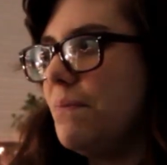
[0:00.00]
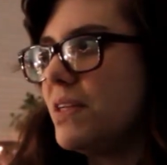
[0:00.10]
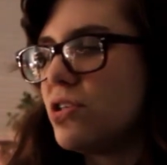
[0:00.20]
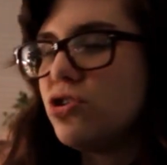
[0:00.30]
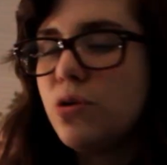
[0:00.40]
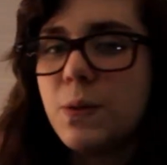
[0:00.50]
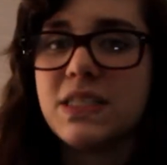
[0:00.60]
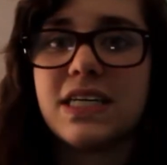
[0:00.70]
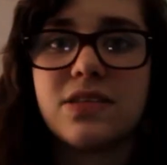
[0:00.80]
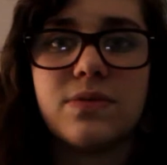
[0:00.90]
it's a super
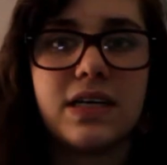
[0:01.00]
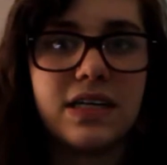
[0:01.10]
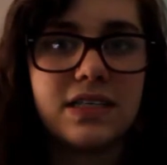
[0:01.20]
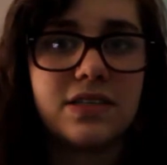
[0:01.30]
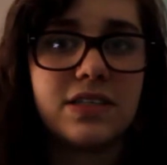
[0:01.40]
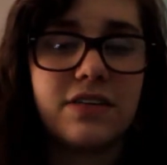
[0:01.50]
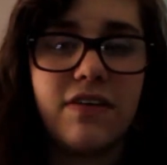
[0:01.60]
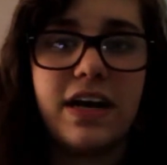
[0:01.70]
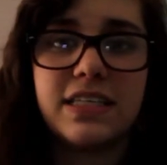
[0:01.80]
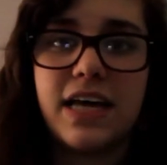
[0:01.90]
intense weekend. It's Thursday,
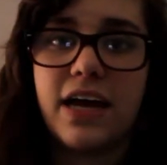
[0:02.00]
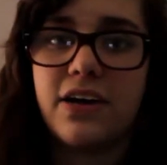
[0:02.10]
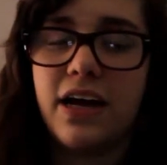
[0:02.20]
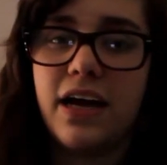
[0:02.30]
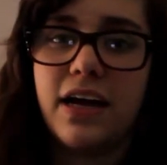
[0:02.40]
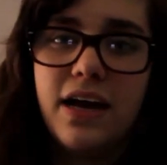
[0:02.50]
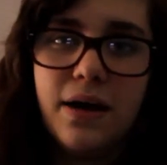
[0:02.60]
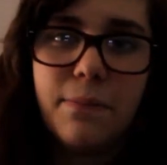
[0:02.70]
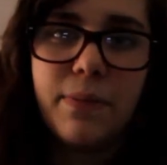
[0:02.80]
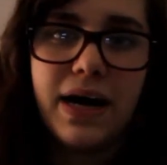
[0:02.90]
Friday, Saturday,
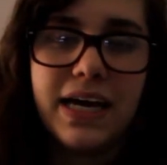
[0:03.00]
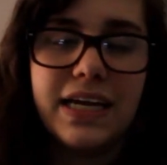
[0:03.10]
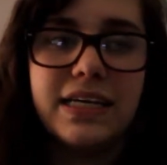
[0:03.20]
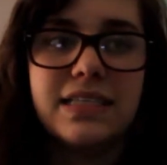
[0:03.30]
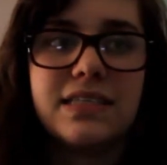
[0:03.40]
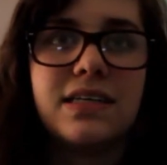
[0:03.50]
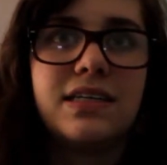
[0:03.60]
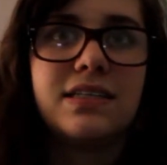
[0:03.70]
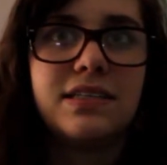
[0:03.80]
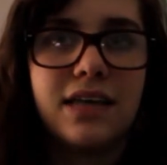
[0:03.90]
but it is
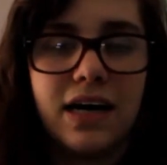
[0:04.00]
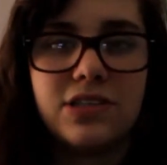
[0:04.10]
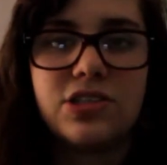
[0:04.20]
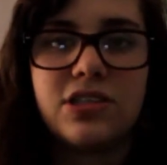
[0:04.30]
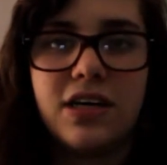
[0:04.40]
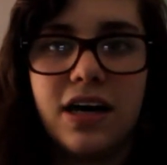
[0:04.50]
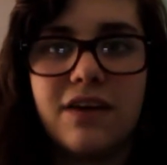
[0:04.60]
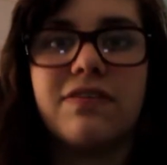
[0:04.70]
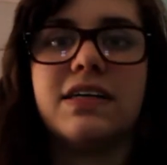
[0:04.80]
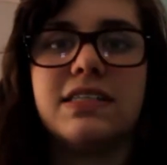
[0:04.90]
such
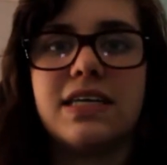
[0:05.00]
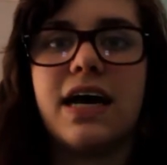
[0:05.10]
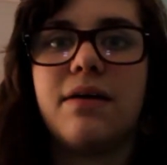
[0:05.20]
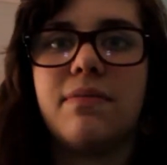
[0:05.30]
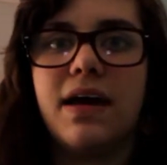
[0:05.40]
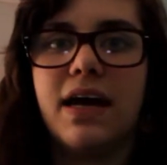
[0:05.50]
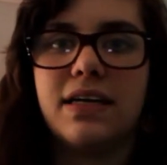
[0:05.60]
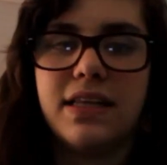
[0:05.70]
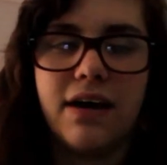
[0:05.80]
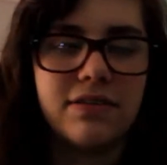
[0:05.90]
a fun time,
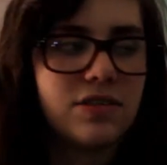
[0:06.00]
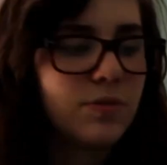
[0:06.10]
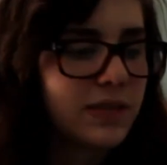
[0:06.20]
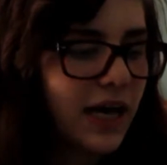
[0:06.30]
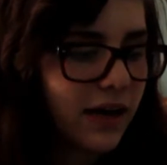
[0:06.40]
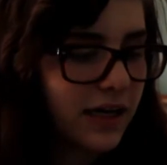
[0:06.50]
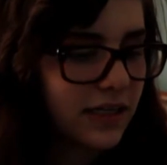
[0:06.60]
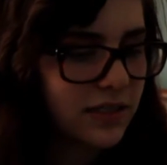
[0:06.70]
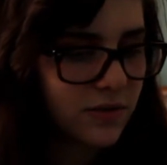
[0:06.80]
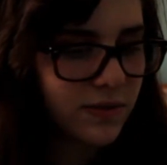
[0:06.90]
and that was super
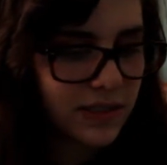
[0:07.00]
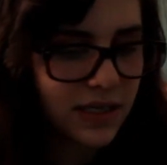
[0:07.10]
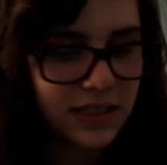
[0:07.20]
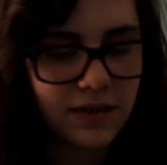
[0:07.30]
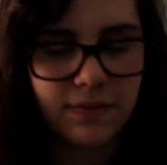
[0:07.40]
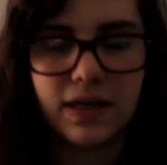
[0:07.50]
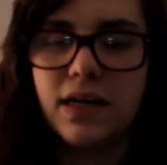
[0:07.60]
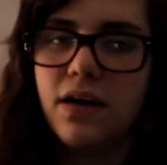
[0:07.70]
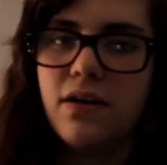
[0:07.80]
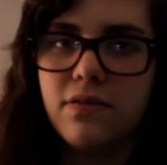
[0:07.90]
tiring and super exhausting,
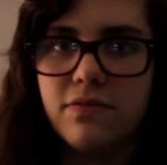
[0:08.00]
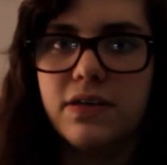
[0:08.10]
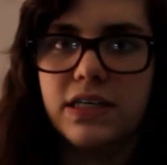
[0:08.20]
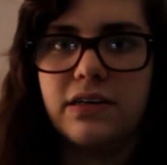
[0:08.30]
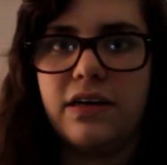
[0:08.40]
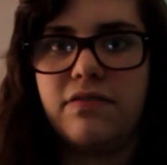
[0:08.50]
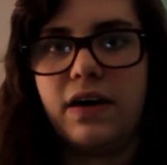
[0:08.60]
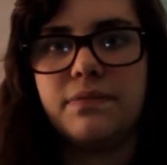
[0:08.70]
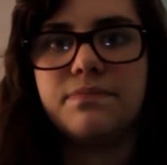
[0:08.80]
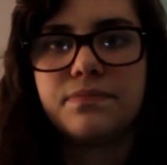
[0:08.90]
but really, really
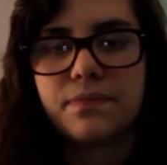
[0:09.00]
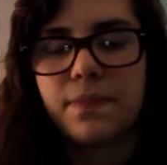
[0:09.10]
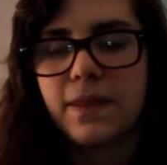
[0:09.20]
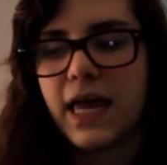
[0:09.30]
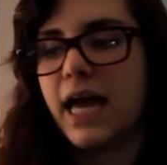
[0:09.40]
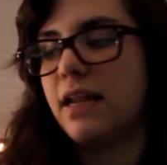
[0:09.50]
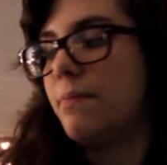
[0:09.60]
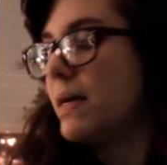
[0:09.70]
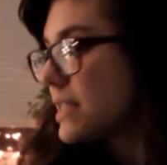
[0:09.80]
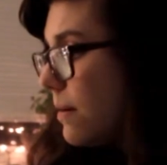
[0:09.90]
fun. And in
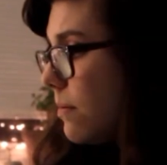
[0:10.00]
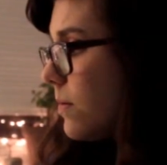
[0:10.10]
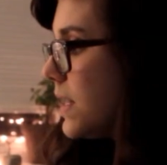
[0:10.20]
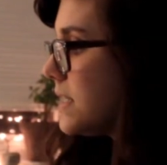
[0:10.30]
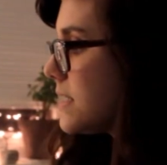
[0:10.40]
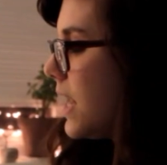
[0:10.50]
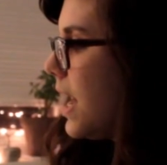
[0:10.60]
the past couple weeks,